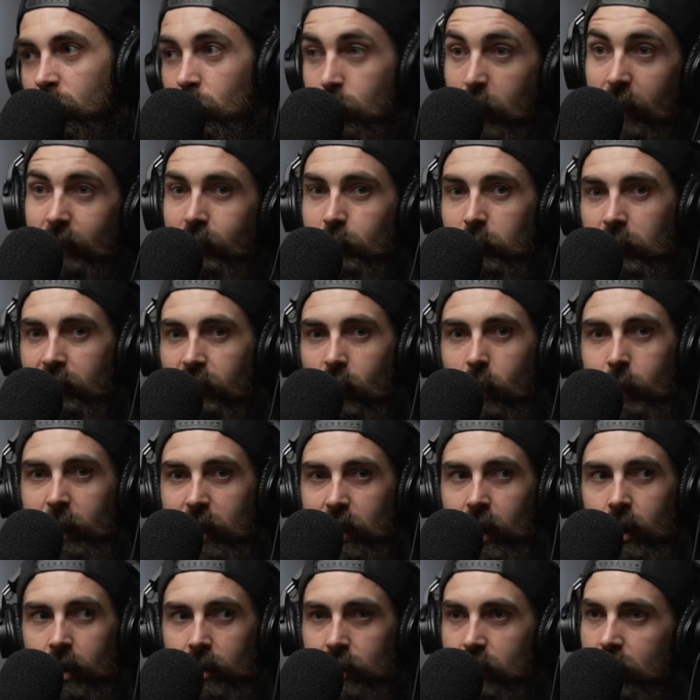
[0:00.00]
before my
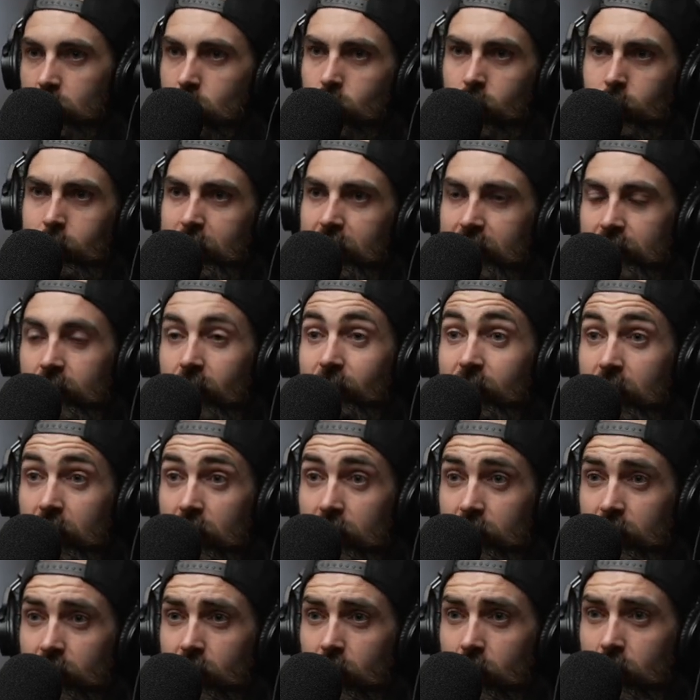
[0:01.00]
channel, so this would have been 7
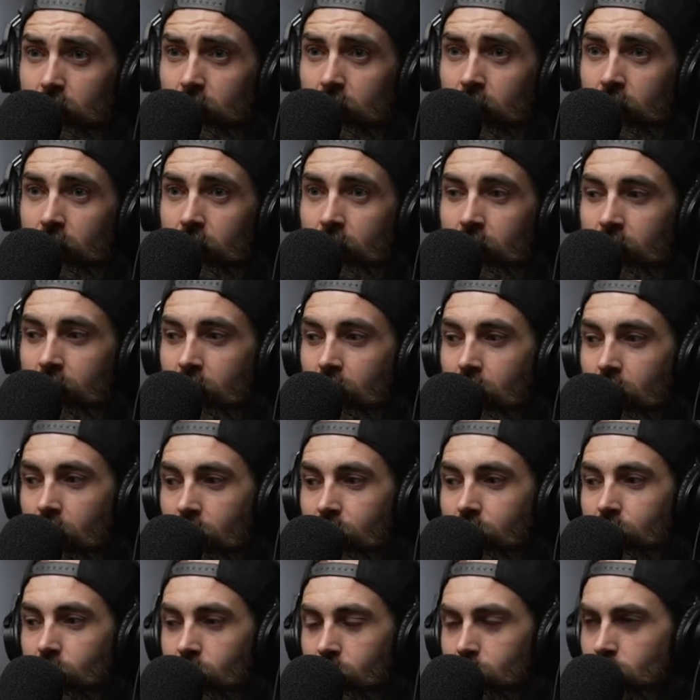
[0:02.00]
years ago, right?
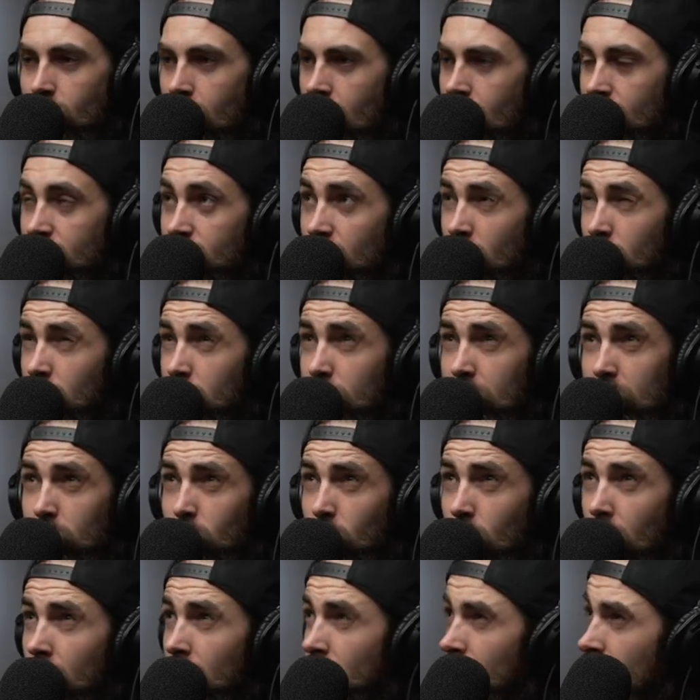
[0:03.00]
And so I would have been
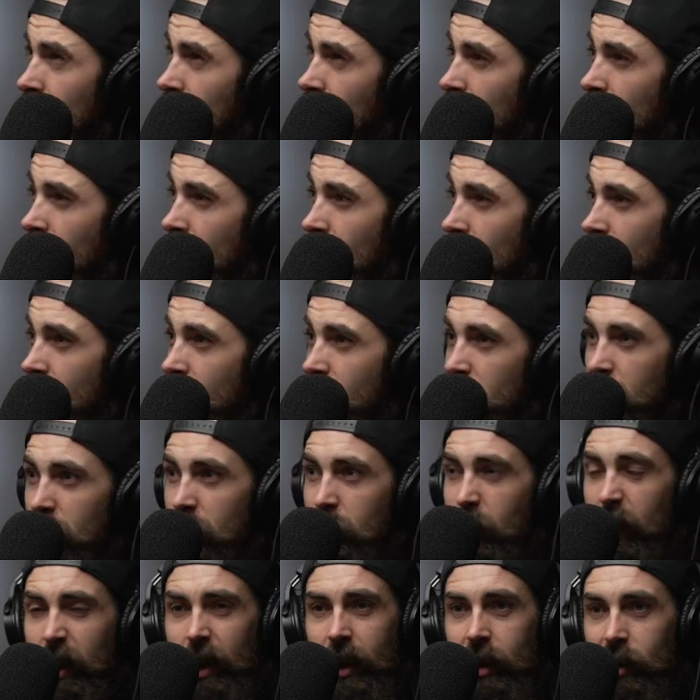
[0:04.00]

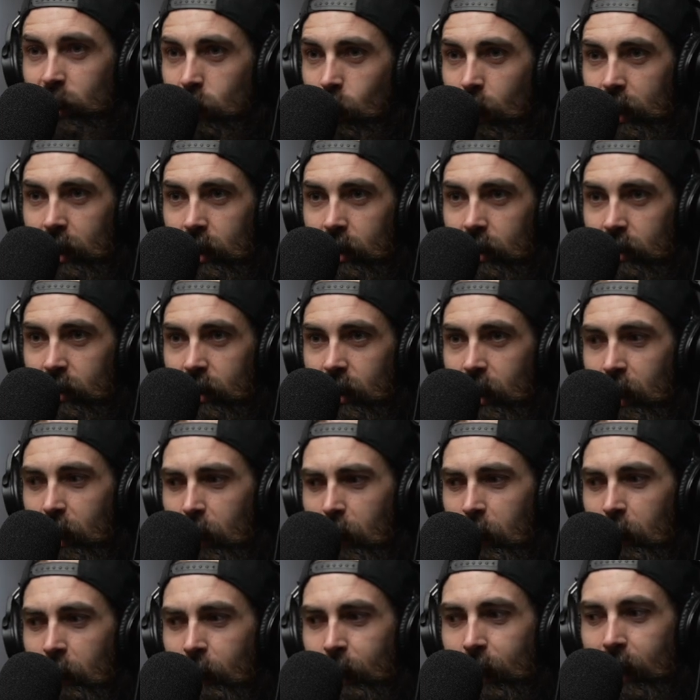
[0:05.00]
my late 20s,
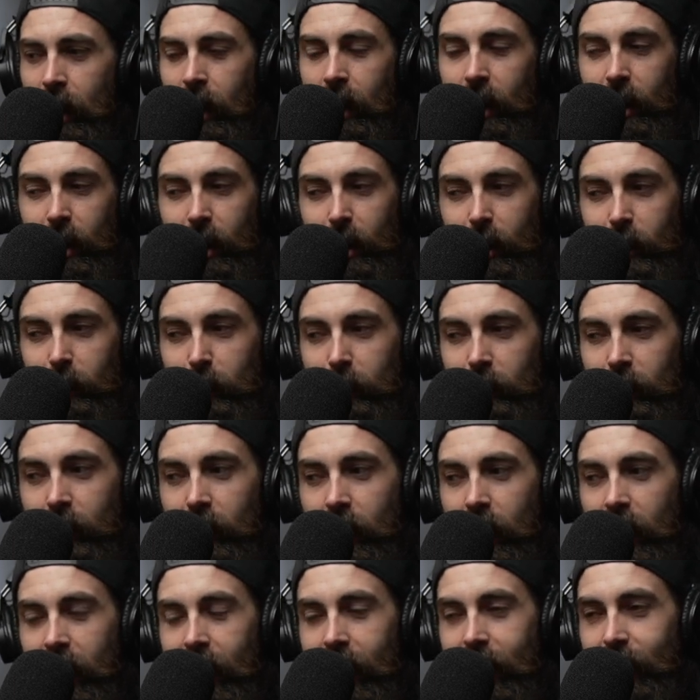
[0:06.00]
and
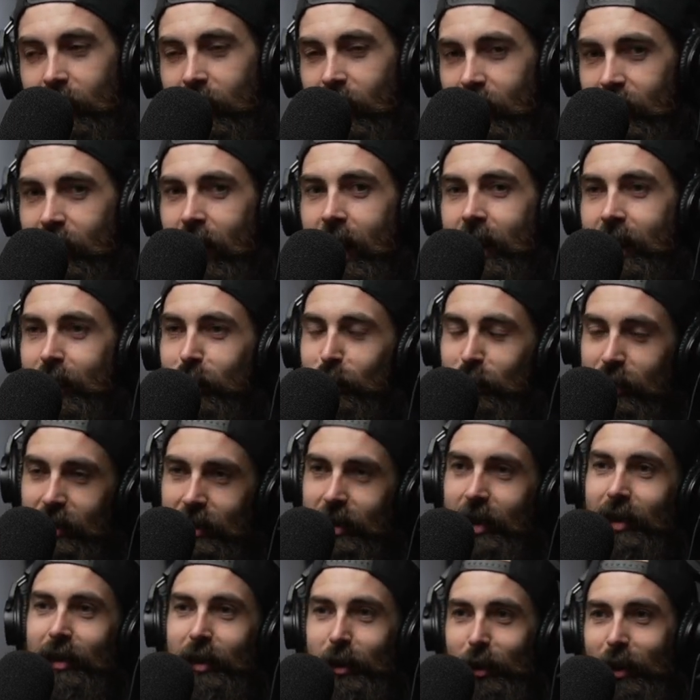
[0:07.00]
at that age you're
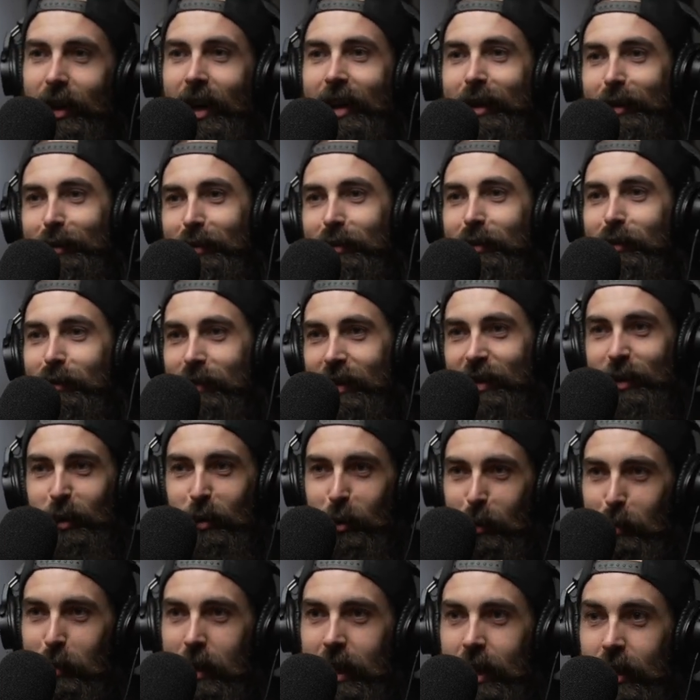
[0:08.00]
still in your kind of
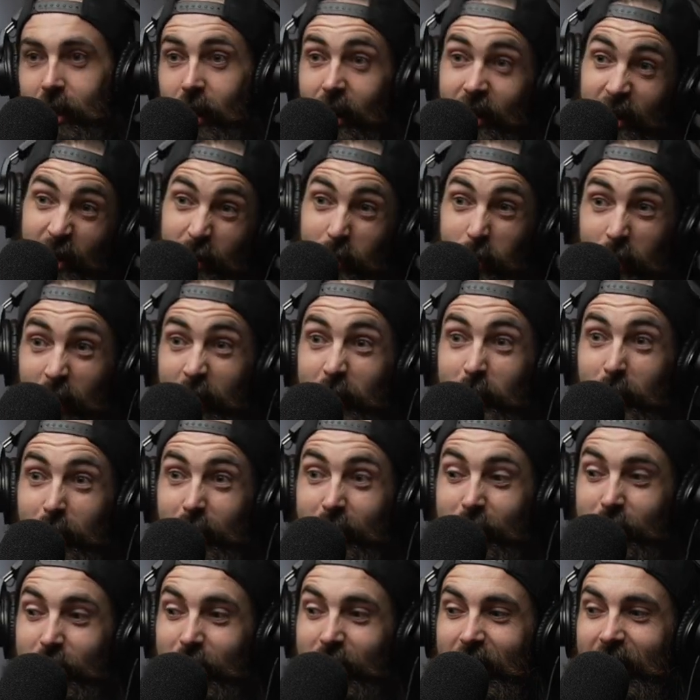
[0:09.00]
physical peak, aren't you, pretty
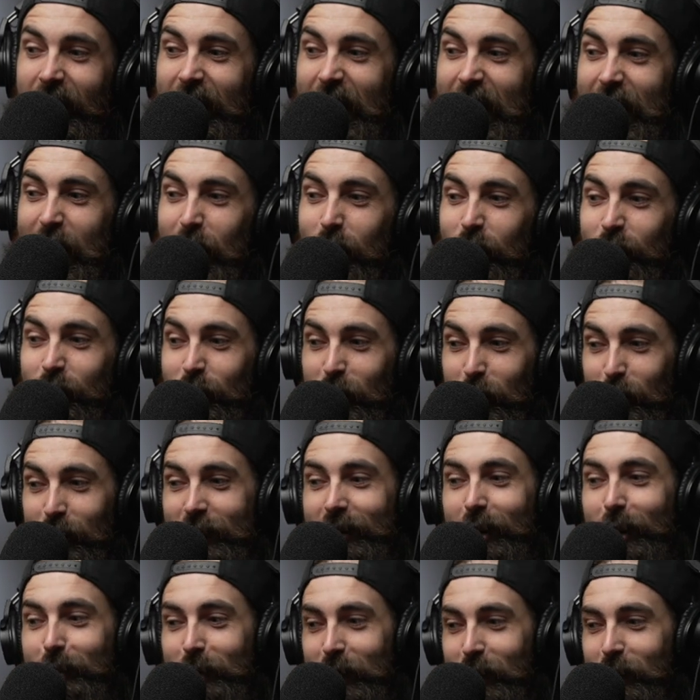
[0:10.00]
much? So you would
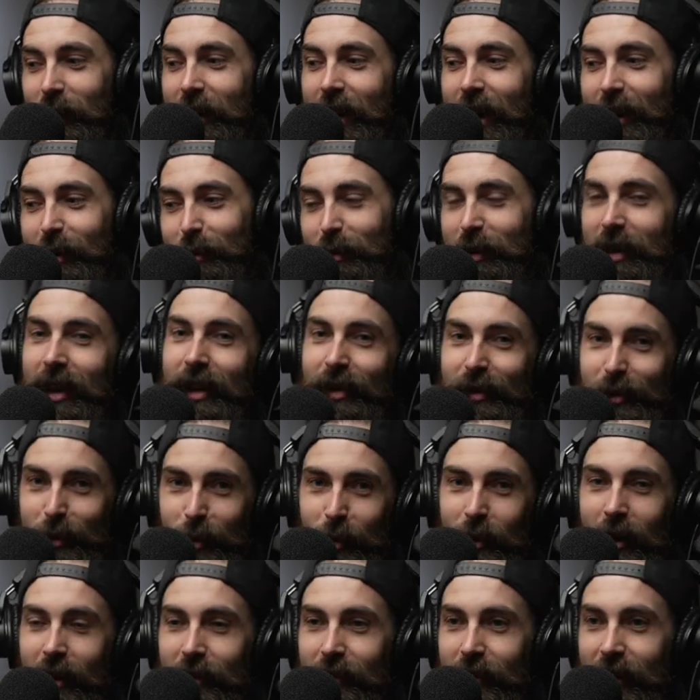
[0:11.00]
normally wait. I don't want to get too
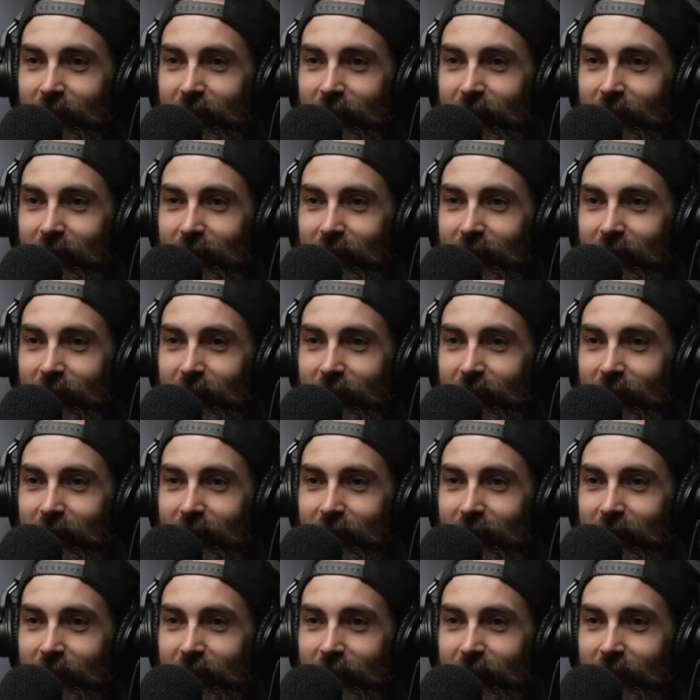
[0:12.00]
graphic,